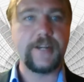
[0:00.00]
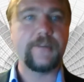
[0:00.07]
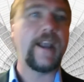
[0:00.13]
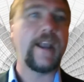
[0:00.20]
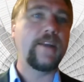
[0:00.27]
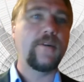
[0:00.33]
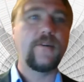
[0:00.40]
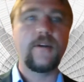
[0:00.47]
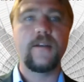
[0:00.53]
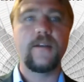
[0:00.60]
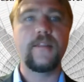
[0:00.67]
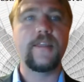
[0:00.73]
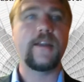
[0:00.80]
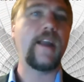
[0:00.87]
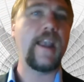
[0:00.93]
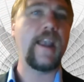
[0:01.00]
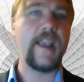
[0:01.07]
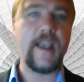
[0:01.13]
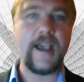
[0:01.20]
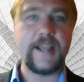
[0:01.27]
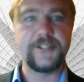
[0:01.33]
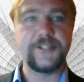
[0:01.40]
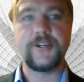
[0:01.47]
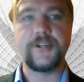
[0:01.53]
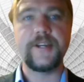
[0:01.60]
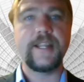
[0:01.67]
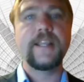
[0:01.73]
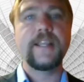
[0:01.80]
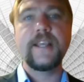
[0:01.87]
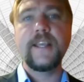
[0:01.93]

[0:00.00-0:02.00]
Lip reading: right, or their AI journey,